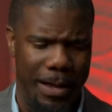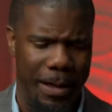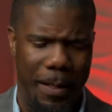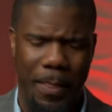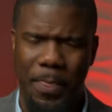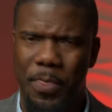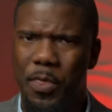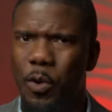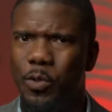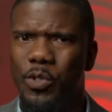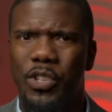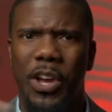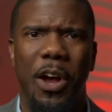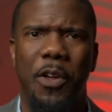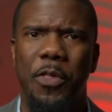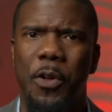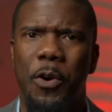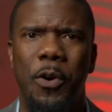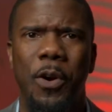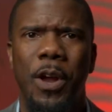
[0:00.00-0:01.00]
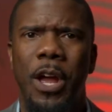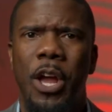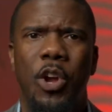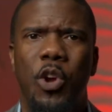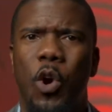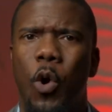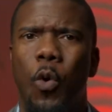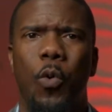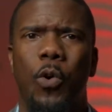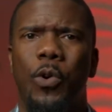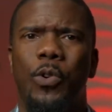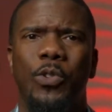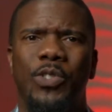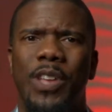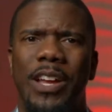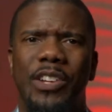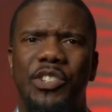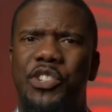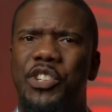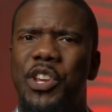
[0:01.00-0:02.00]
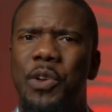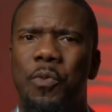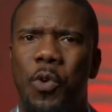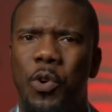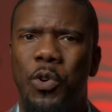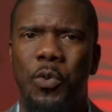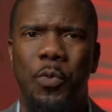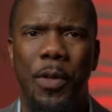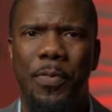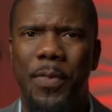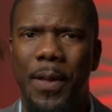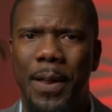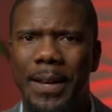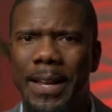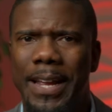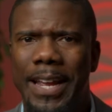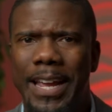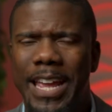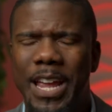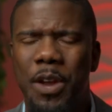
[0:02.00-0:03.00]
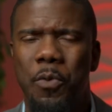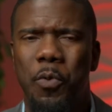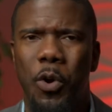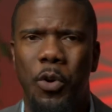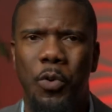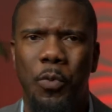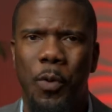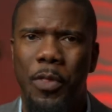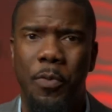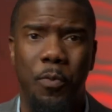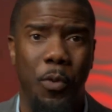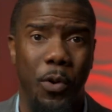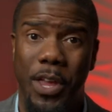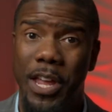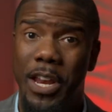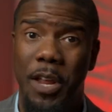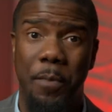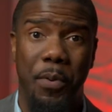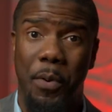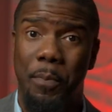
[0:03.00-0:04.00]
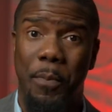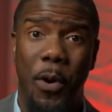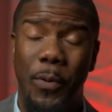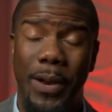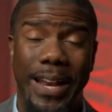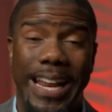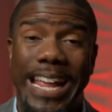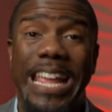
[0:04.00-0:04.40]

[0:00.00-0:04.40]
Those other coworkers that she worked with and he worked with were getting promoted.